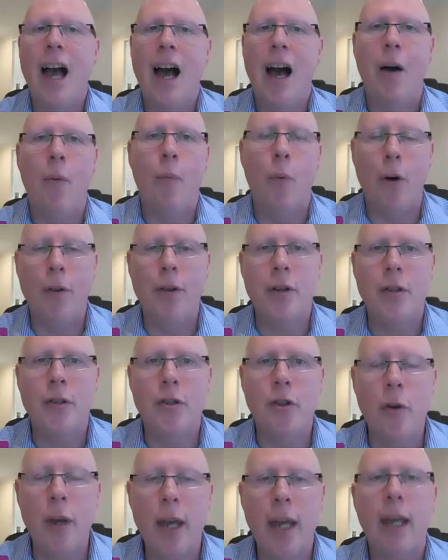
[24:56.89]
at what they're
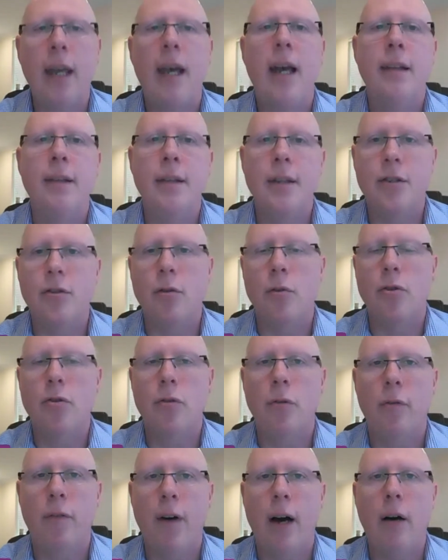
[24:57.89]
doing in the
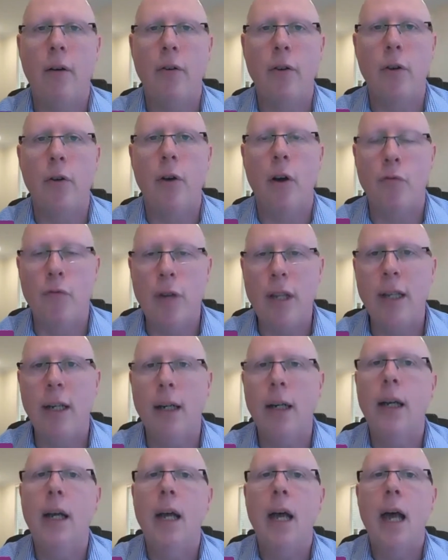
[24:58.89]
social value arena